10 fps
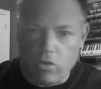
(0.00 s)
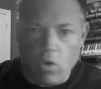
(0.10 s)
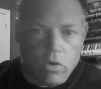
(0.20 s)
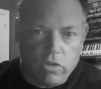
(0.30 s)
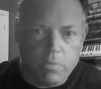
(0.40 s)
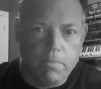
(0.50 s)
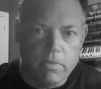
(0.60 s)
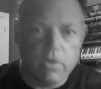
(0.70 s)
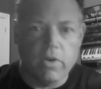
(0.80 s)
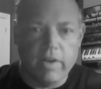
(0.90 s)
It's always,
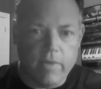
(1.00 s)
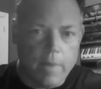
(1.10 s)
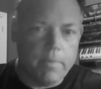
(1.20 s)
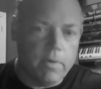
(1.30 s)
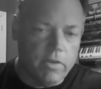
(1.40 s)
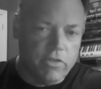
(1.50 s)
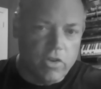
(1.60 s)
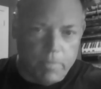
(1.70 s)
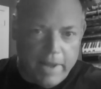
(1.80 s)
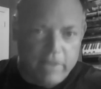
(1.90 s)
you're going to have up, good
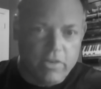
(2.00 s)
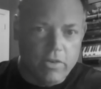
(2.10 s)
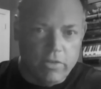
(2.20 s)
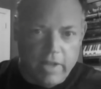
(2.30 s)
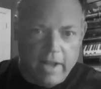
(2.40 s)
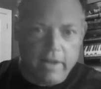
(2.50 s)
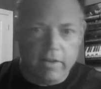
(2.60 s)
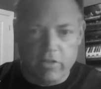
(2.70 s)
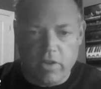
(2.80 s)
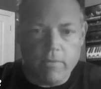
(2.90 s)
shows, bad shows, down
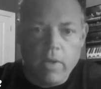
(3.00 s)
and stuff.